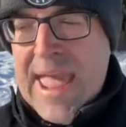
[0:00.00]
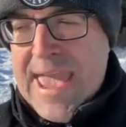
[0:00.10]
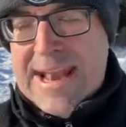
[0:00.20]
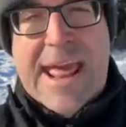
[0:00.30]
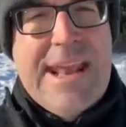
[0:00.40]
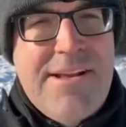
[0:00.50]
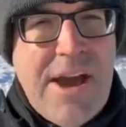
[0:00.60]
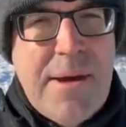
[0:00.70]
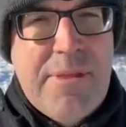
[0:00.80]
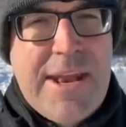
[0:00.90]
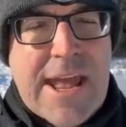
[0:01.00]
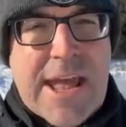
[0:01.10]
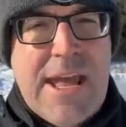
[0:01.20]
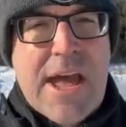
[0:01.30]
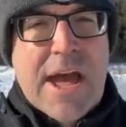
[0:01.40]
And at any time of the
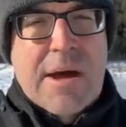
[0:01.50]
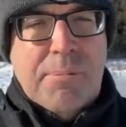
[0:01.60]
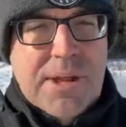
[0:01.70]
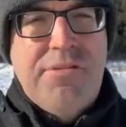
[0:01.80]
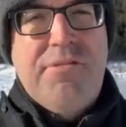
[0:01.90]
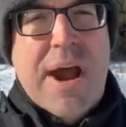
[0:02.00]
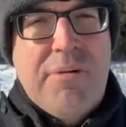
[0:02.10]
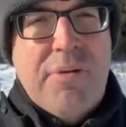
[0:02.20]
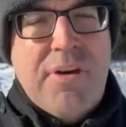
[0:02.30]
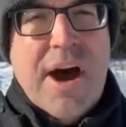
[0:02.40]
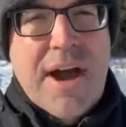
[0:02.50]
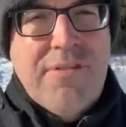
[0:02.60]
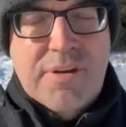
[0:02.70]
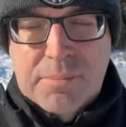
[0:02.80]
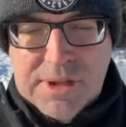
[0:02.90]
day, please drive with
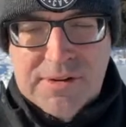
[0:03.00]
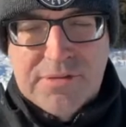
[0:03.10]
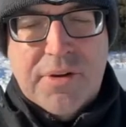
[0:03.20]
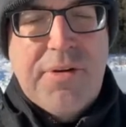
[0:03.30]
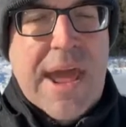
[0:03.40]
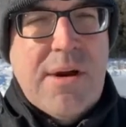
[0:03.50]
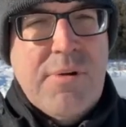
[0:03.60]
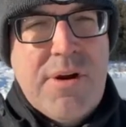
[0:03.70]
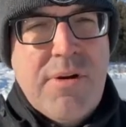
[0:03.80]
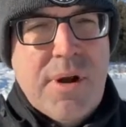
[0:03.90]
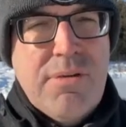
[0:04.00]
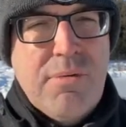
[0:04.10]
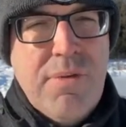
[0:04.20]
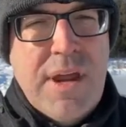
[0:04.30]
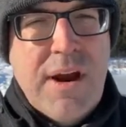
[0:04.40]
caution. Please slow down when you're going
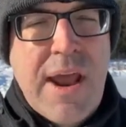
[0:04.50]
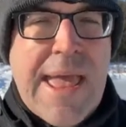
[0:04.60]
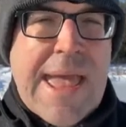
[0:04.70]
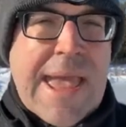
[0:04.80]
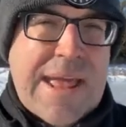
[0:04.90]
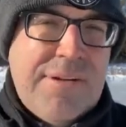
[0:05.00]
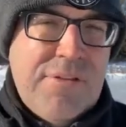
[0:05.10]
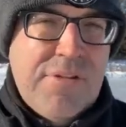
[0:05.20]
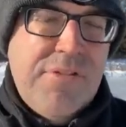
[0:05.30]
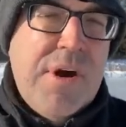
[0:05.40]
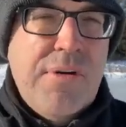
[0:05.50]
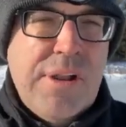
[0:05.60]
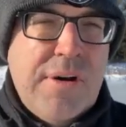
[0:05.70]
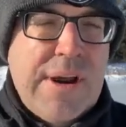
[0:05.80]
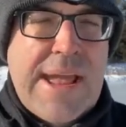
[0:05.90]
through there. And if there's snow
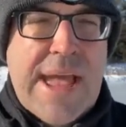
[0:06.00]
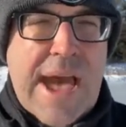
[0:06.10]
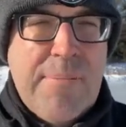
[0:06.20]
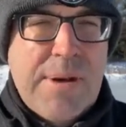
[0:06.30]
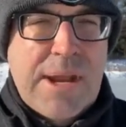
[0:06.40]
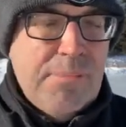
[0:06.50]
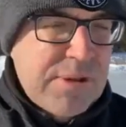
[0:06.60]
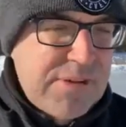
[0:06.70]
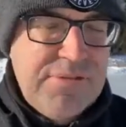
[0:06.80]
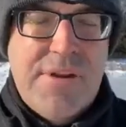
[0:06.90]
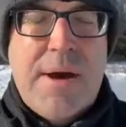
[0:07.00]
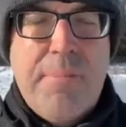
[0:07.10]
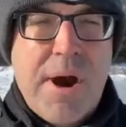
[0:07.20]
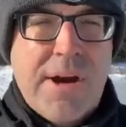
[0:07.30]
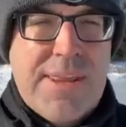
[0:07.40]
clearing happening, please do
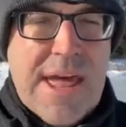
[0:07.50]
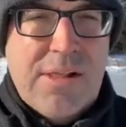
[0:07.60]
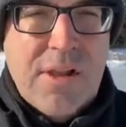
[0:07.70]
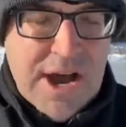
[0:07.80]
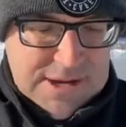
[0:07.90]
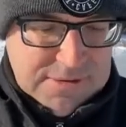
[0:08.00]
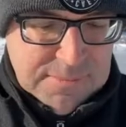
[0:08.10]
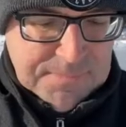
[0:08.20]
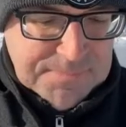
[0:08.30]
not park in that lot.